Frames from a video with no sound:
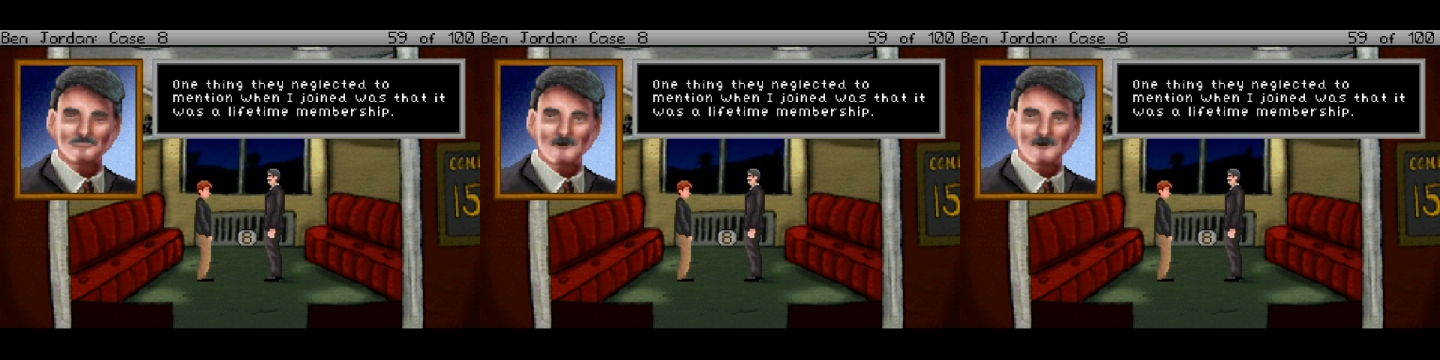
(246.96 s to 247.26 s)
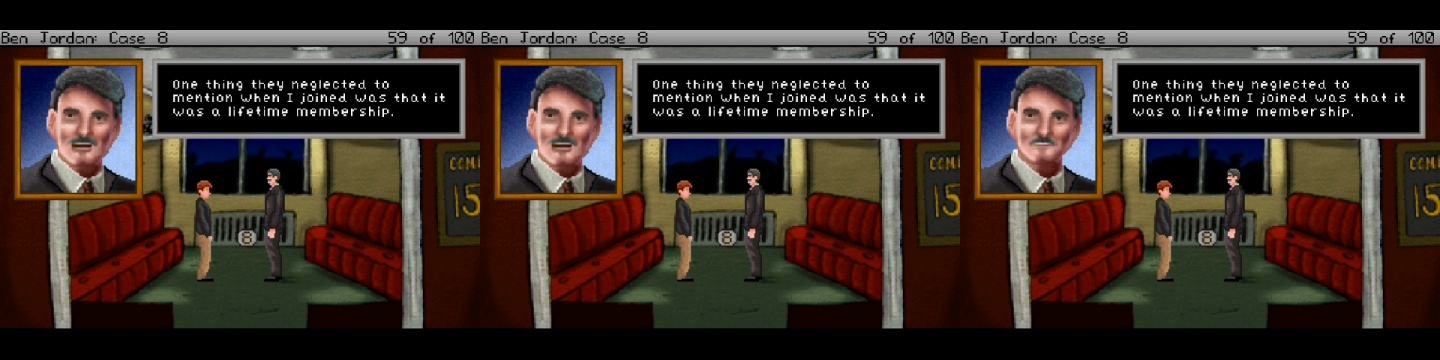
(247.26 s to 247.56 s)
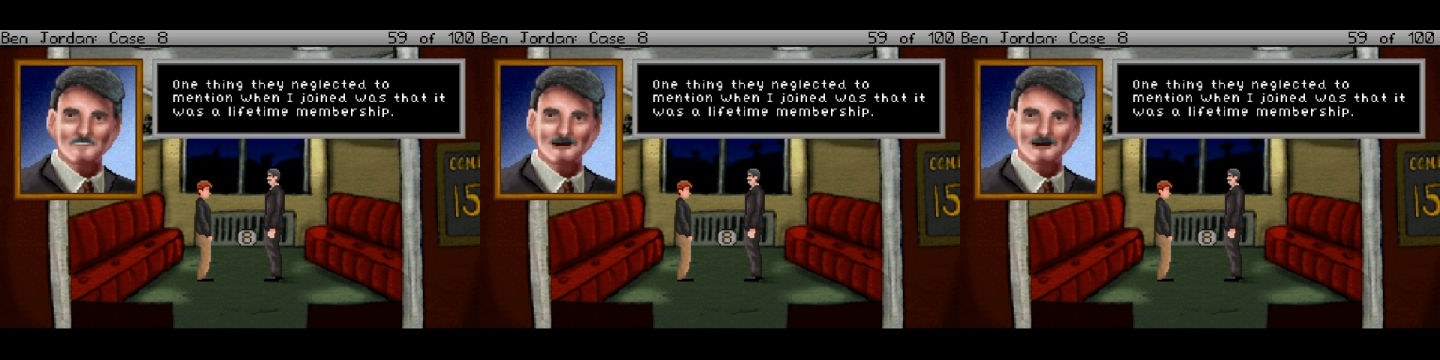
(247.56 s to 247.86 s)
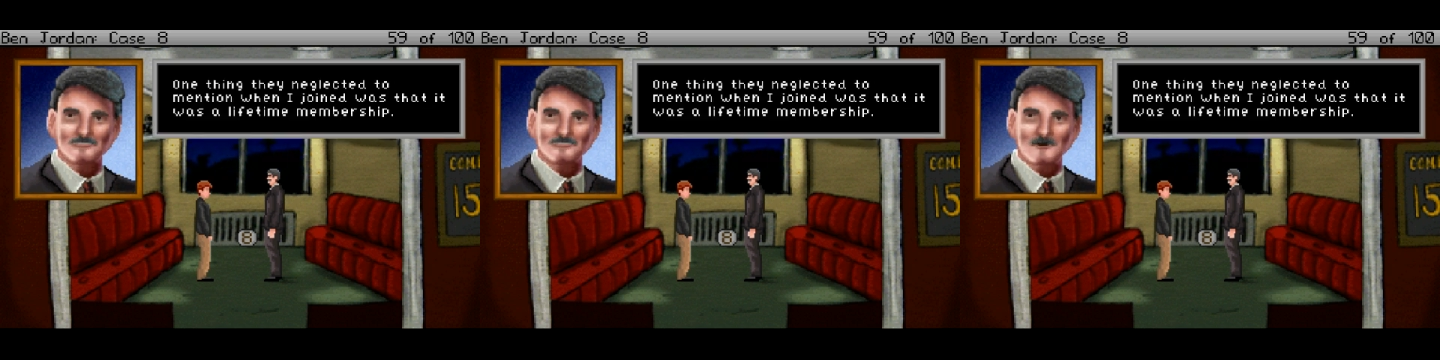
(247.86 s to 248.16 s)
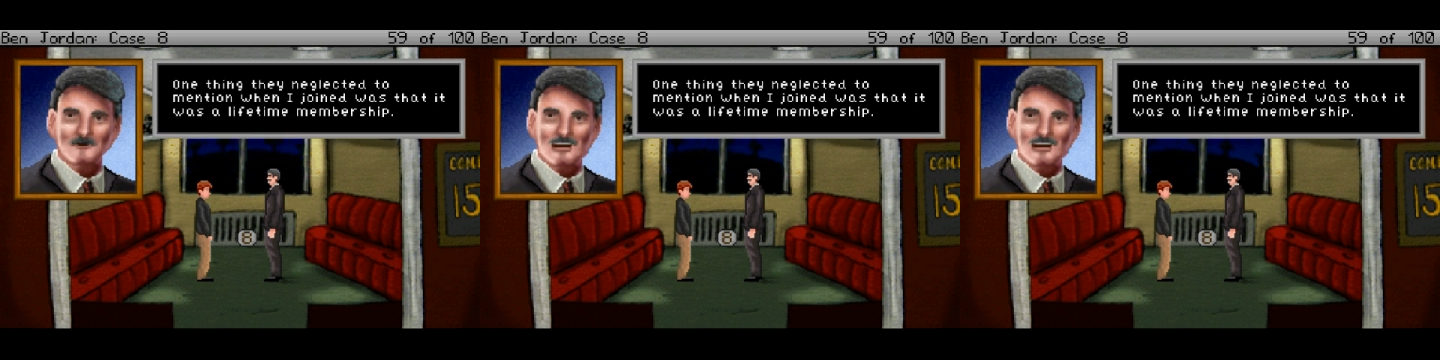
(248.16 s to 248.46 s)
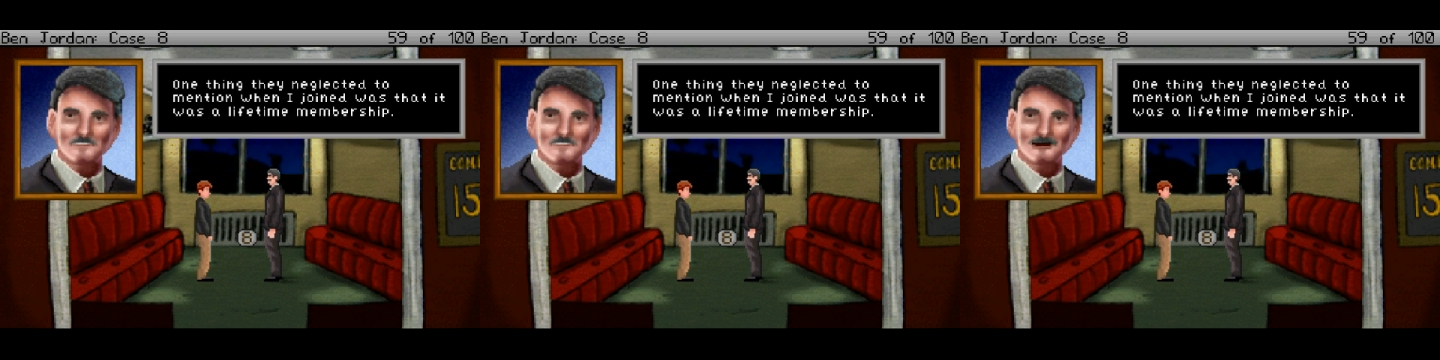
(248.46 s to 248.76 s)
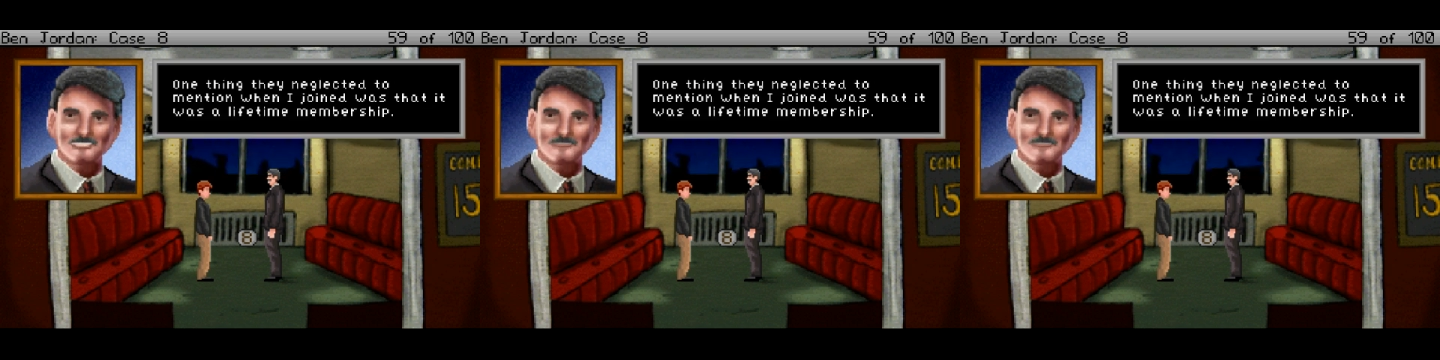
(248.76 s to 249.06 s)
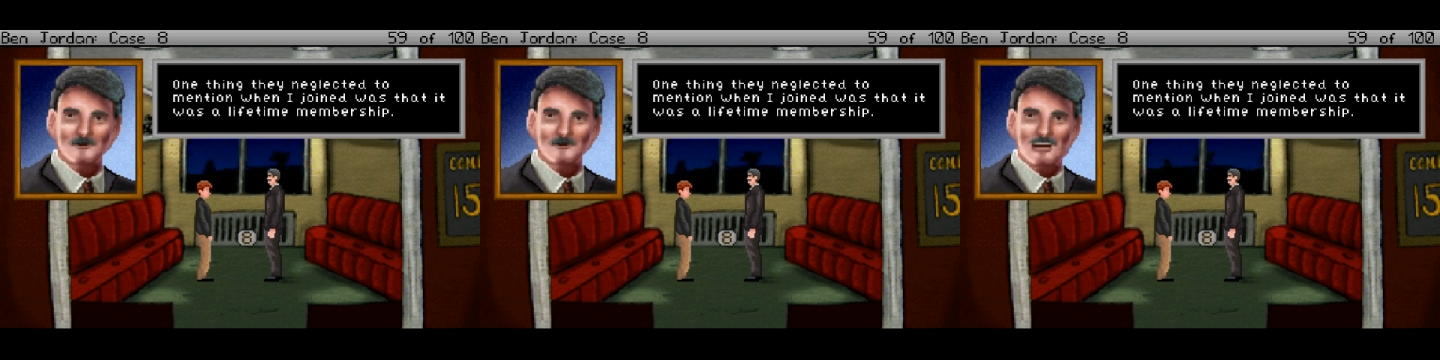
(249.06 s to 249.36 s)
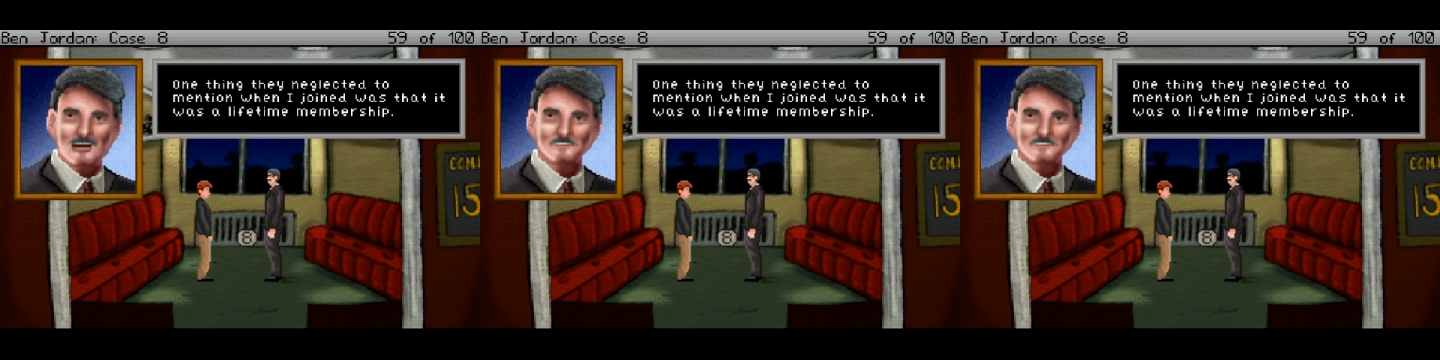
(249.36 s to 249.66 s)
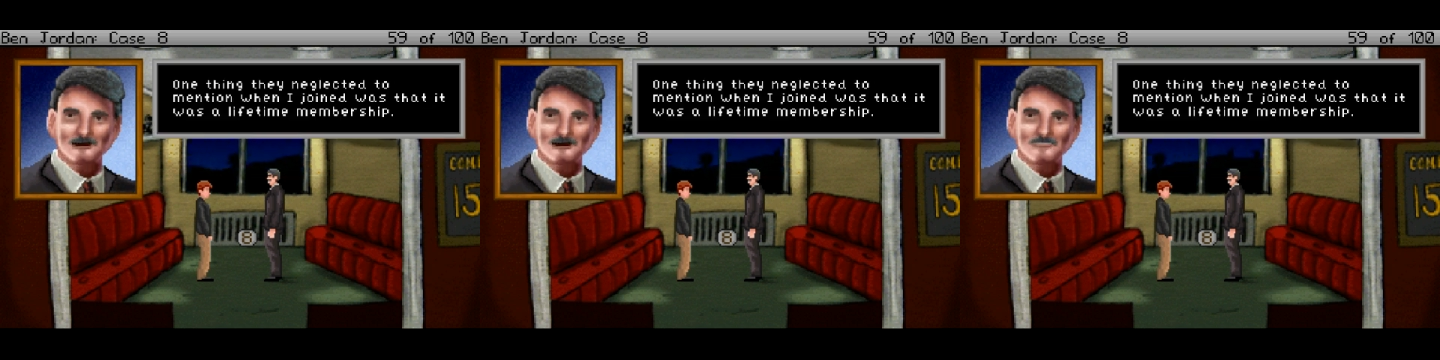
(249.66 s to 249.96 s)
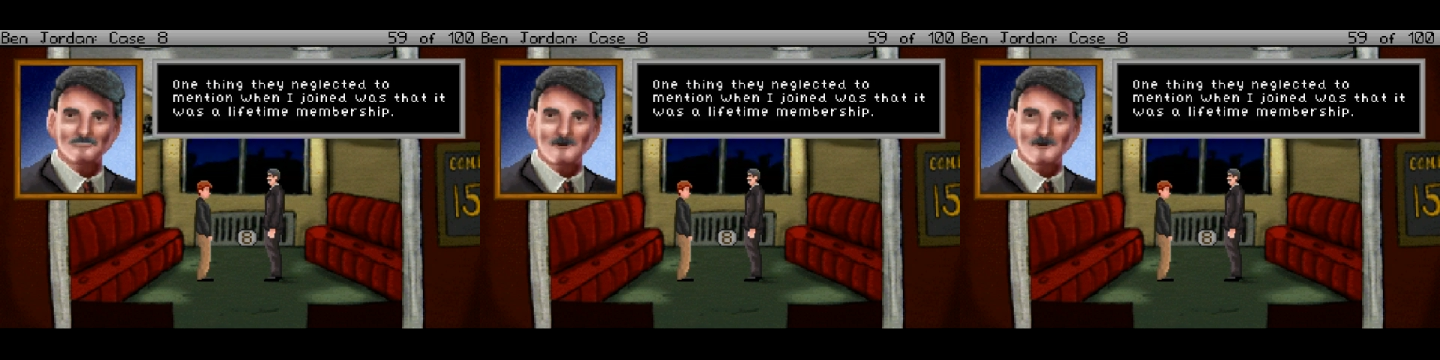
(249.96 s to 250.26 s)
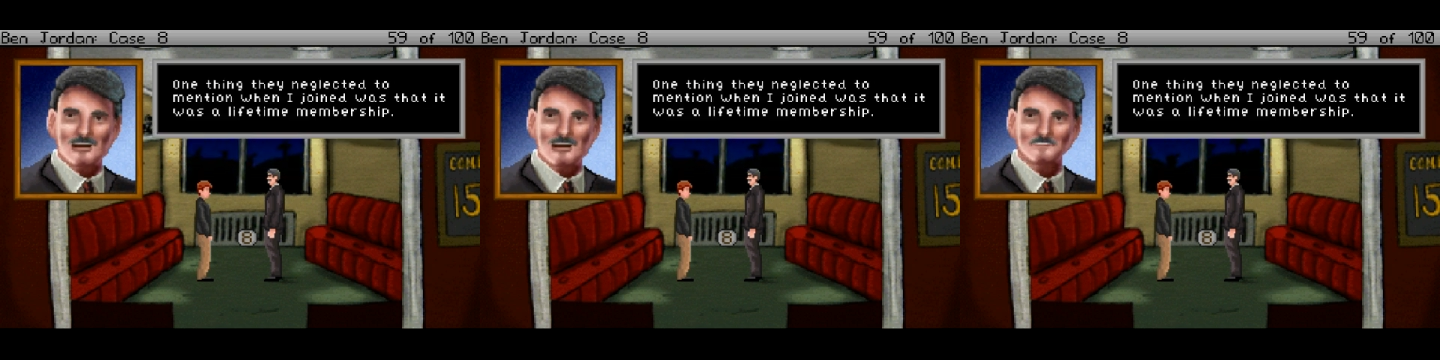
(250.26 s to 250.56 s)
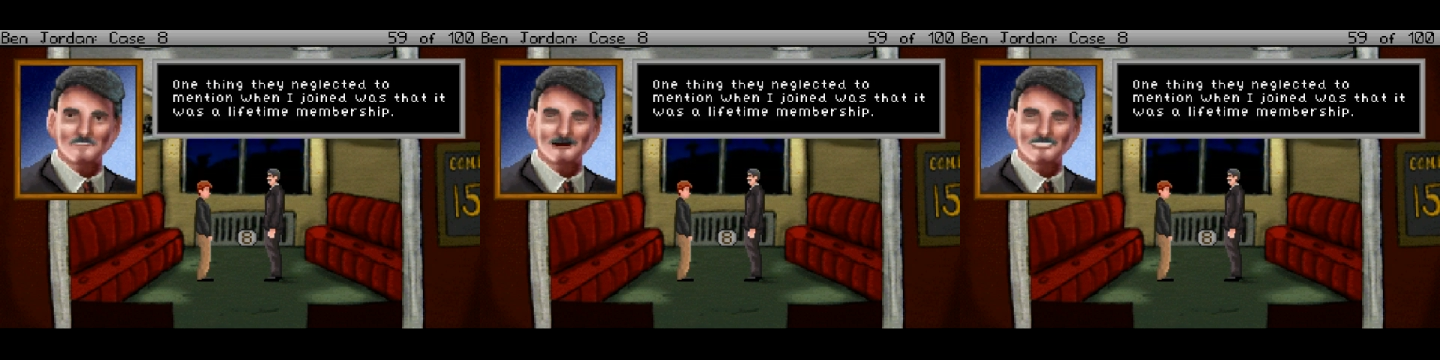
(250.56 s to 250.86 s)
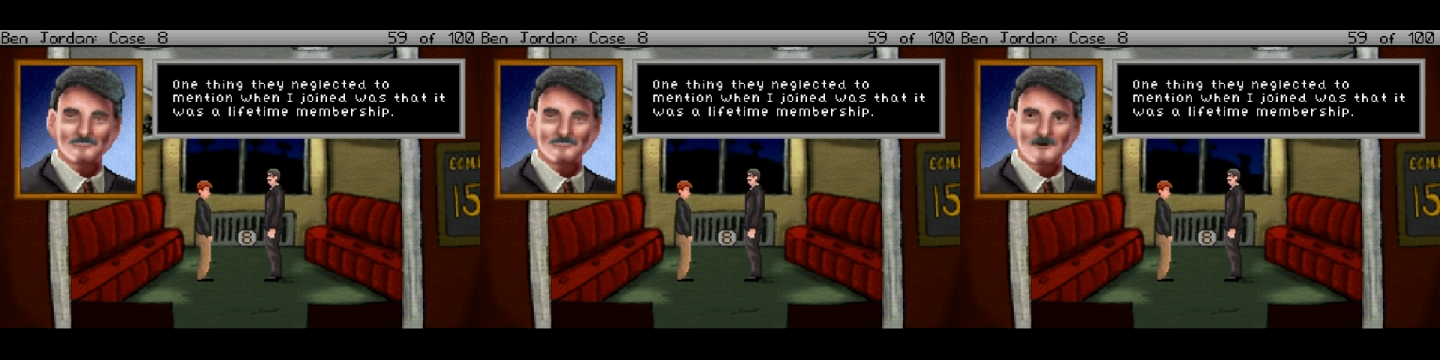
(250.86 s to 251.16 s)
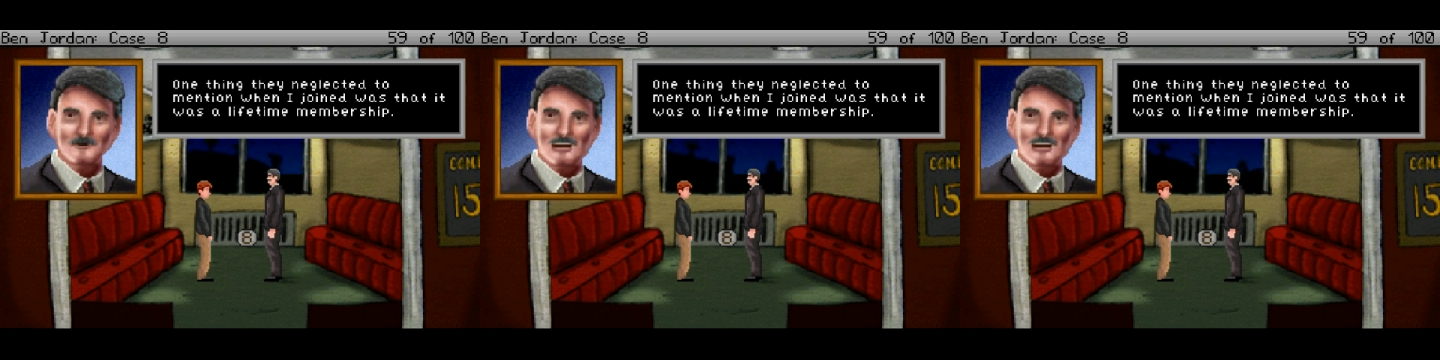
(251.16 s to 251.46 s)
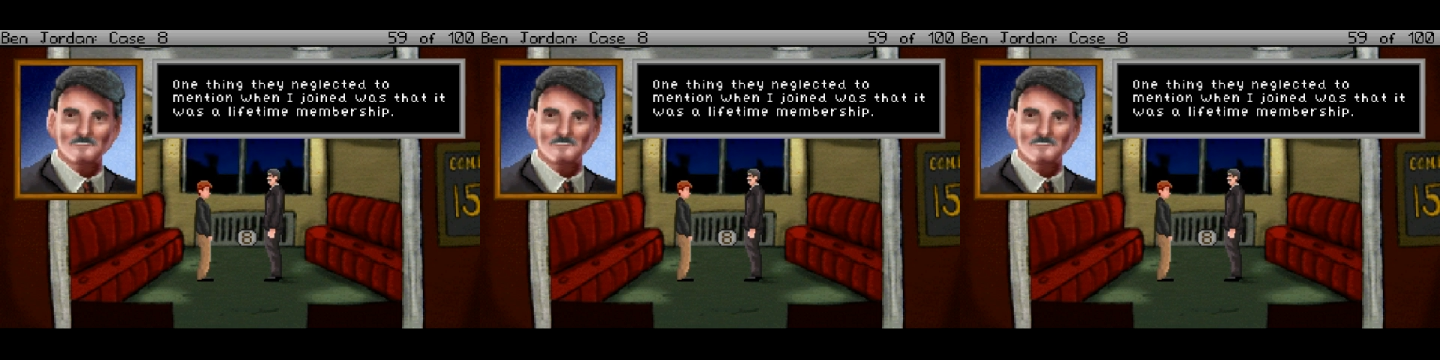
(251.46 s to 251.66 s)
One thing they neglected to mention when I joined was that it was a lifetime membership.